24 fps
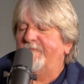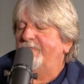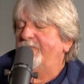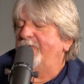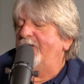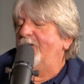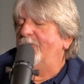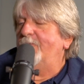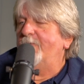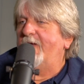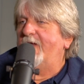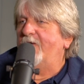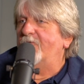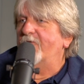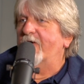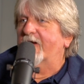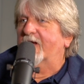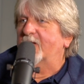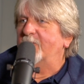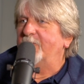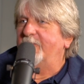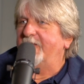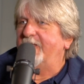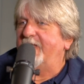you know, made
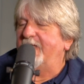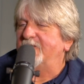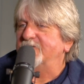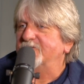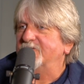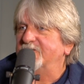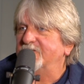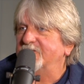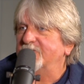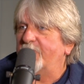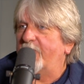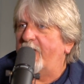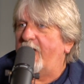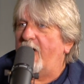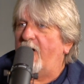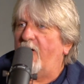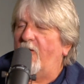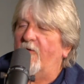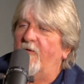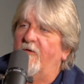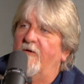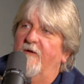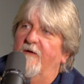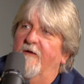recommendations
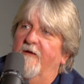about